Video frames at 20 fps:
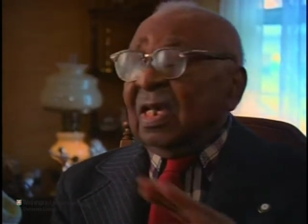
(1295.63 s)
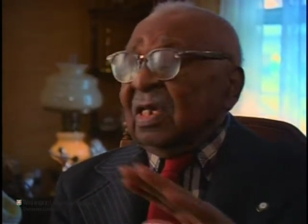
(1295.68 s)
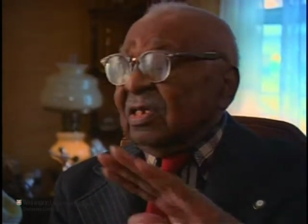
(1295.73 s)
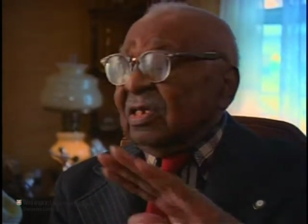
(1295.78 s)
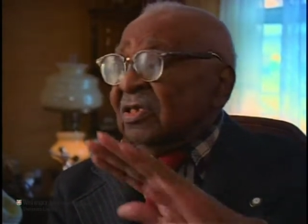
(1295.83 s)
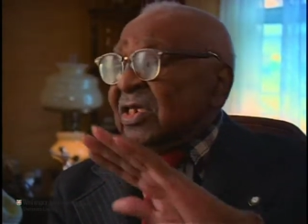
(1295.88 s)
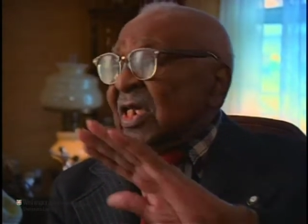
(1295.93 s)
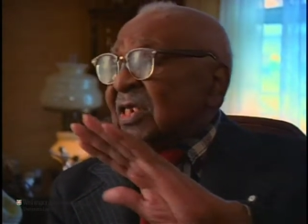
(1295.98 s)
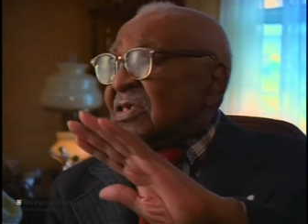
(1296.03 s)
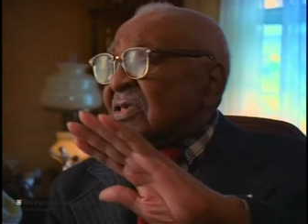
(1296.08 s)

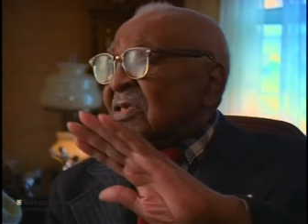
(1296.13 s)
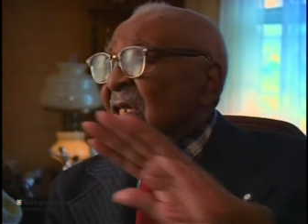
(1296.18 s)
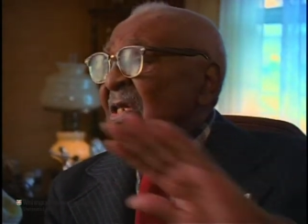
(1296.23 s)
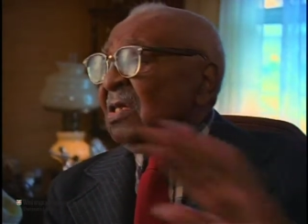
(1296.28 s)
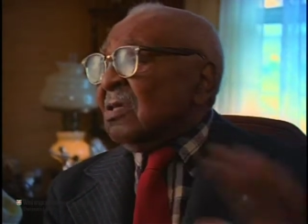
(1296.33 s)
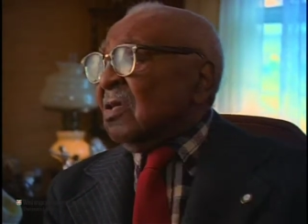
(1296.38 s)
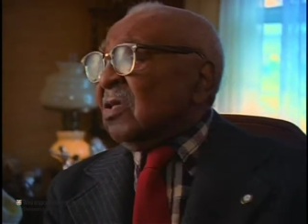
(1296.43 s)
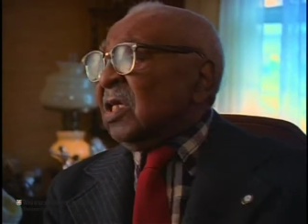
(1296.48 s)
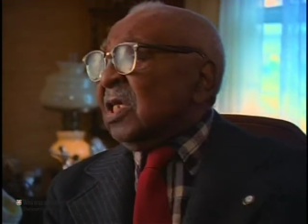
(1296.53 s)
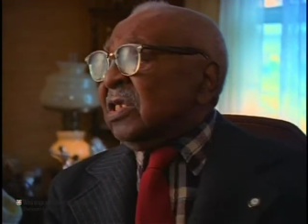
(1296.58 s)
He just,
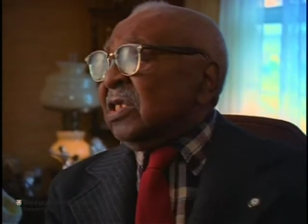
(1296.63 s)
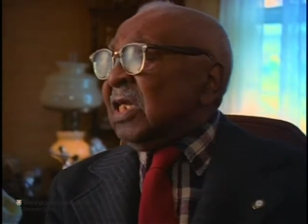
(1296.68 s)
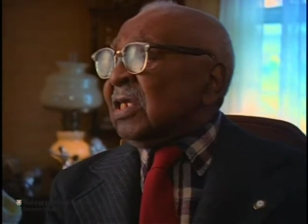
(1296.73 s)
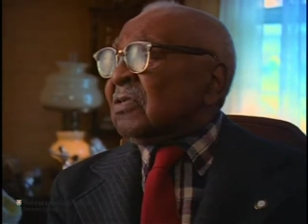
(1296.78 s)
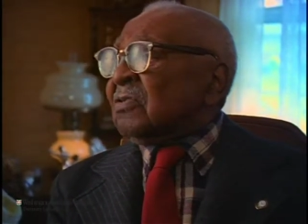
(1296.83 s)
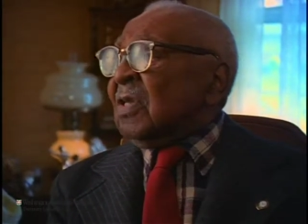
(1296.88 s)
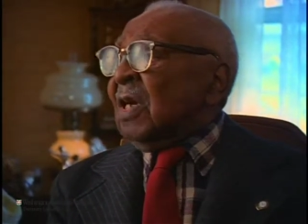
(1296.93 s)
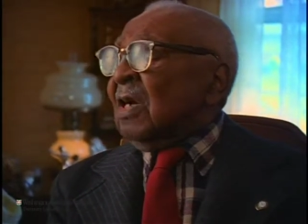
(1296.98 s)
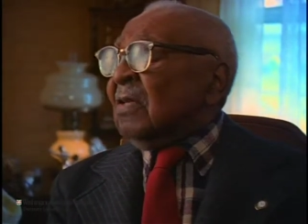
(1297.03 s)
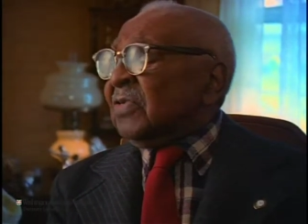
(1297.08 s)
he just
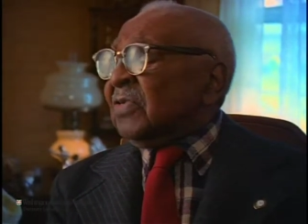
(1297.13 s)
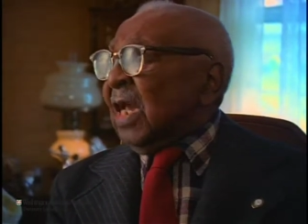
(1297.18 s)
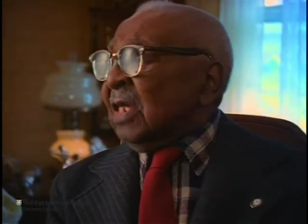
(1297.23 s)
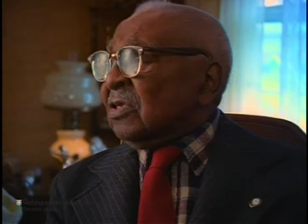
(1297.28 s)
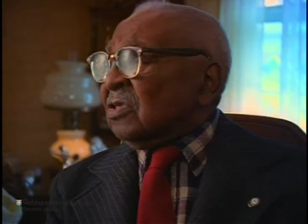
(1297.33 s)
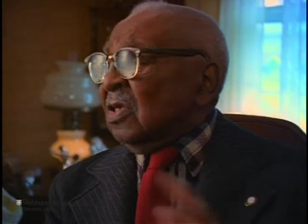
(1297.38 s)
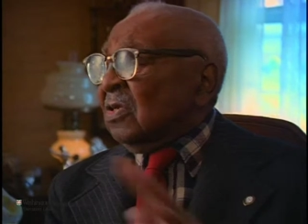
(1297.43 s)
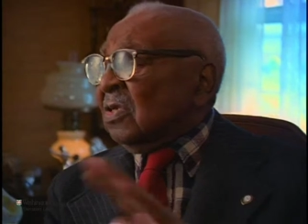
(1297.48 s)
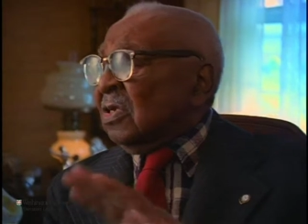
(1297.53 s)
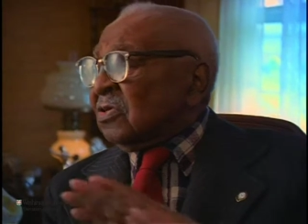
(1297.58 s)
loved that
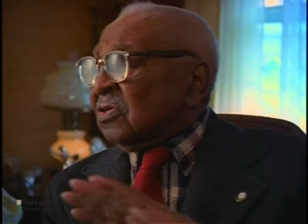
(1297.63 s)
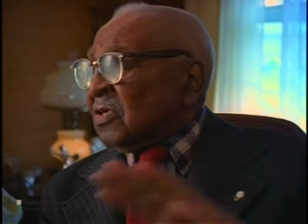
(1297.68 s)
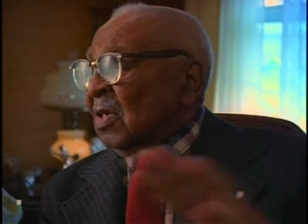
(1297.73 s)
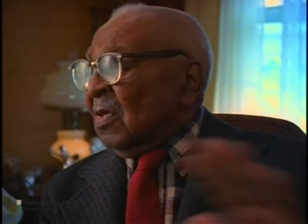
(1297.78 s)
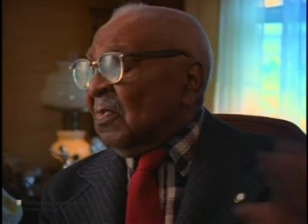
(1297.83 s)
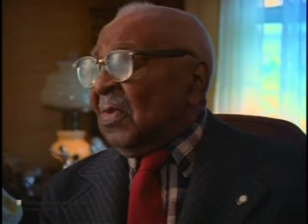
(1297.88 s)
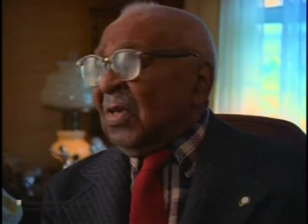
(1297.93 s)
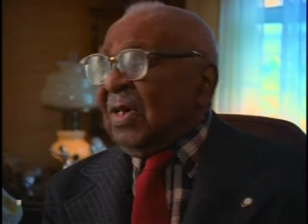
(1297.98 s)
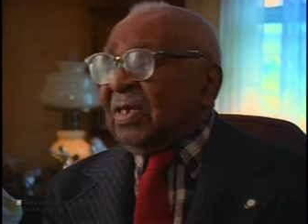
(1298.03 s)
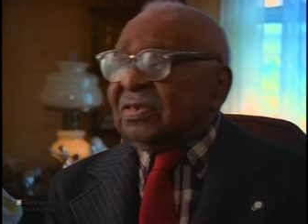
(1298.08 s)
union so
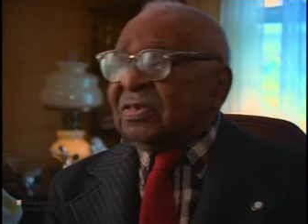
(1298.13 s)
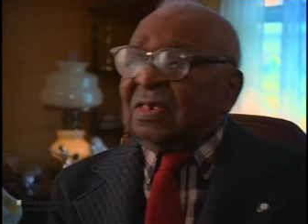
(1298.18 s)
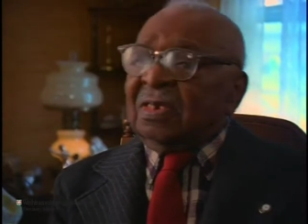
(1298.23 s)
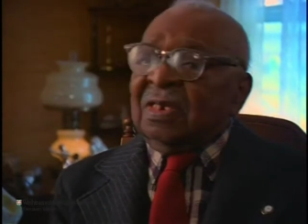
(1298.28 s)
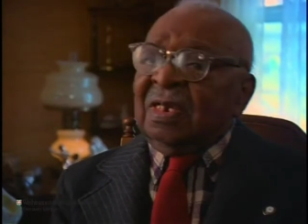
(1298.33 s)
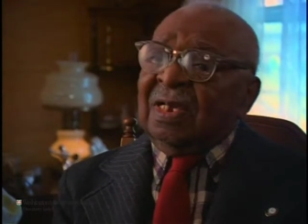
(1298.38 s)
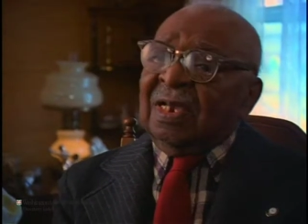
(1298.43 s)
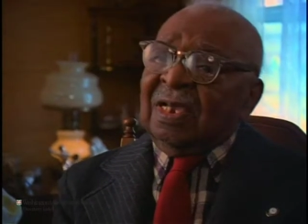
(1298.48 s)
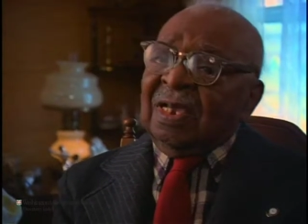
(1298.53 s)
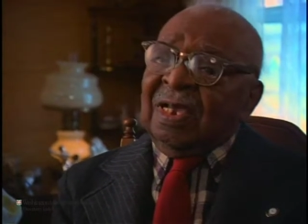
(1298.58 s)
much
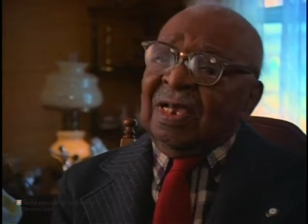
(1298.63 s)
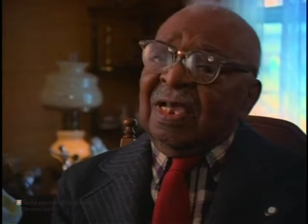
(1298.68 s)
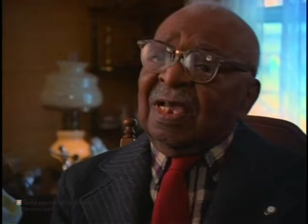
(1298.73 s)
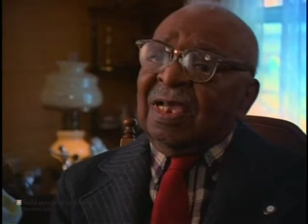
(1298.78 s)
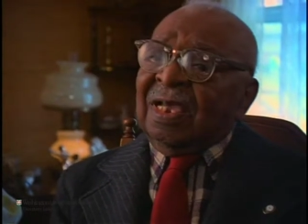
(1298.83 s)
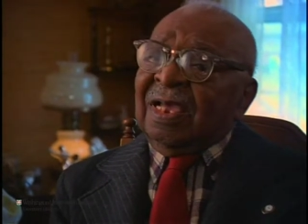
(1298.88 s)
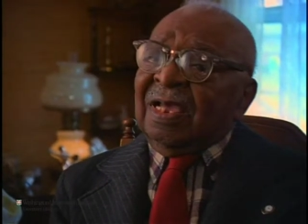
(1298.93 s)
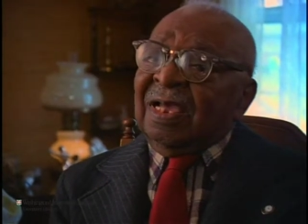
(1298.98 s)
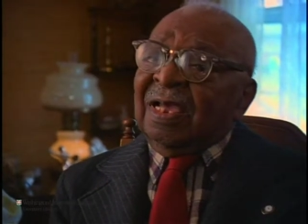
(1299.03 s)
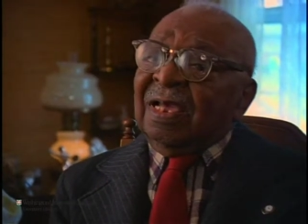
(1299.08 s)

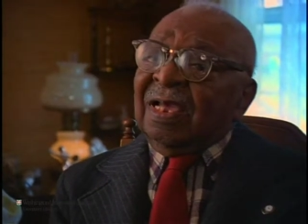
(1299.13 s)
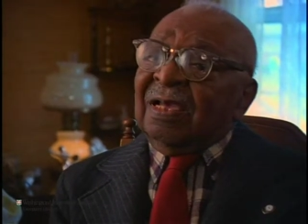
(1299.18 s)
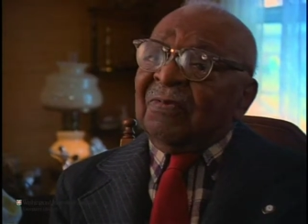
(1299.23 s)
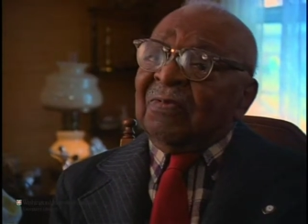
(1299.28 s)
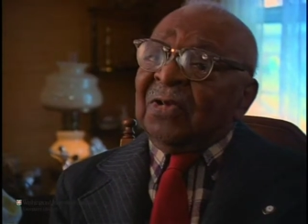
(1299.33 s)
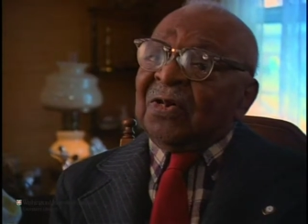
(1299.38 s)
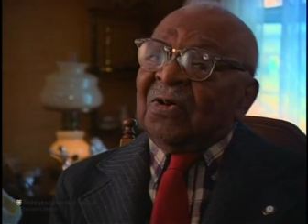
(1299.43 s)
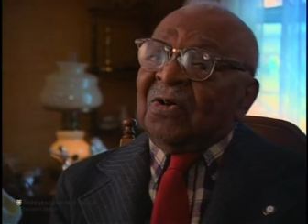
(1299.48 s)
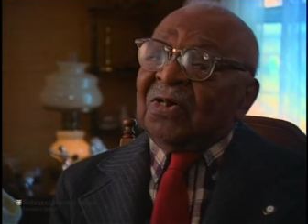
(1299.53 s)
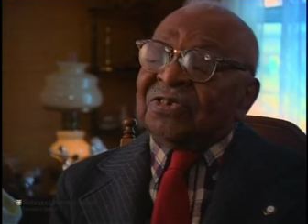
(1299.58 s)

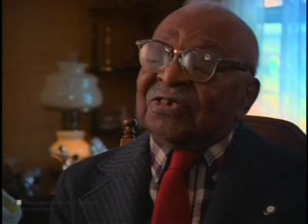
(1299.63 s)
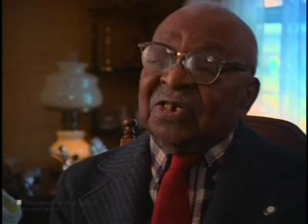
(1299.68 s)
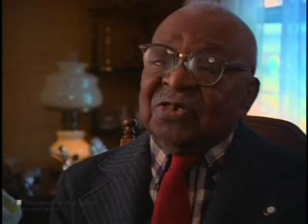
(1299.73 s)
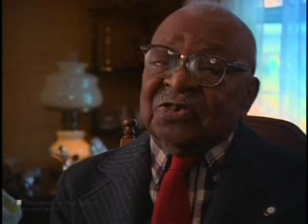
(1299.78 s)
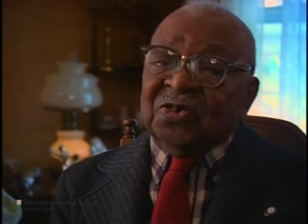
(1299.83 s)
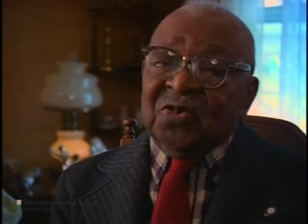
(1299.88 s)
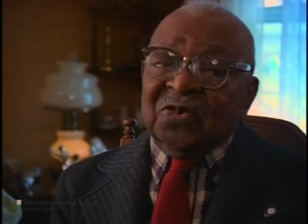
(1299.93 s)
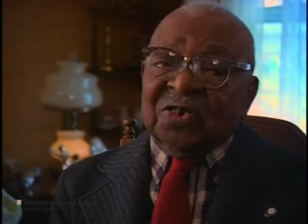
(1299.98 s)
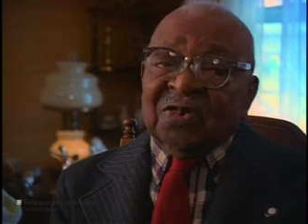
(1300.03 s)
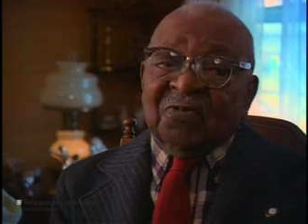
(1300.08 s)
because the
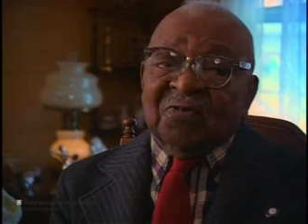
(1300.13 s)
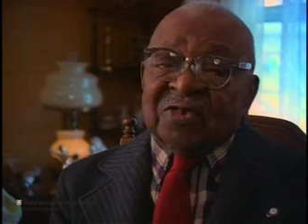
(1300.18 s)
union